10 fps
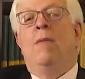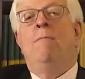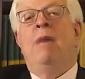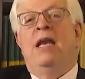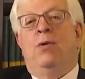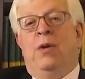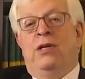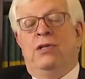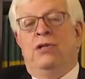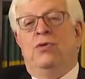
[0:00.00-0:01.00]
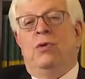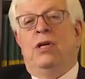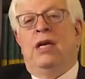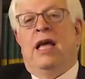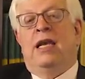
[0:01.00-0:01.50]
Many reasons,
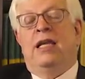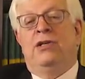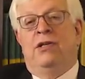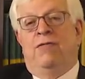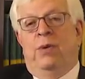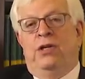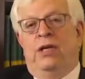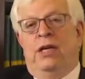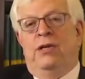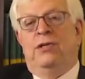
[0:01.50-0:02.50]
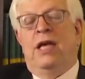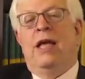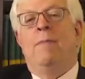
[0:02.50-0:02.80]
not least of which is